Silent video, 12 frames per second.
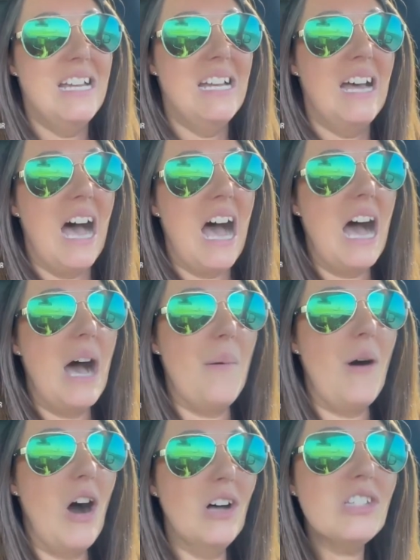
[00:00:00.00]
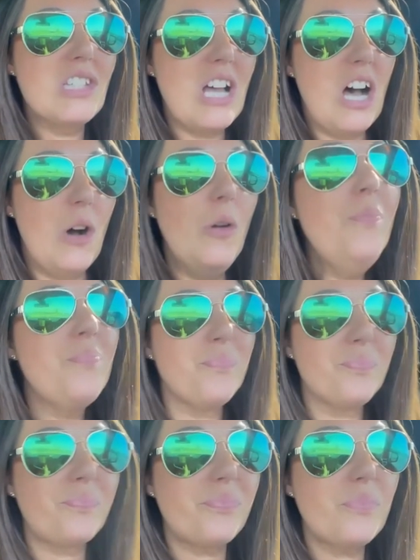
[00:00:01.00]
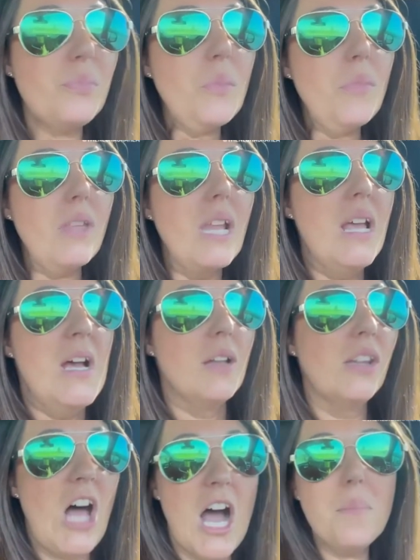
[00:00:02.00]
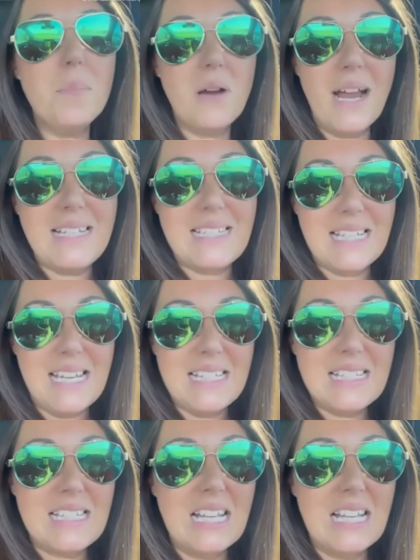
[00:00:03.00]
Also, lot prices.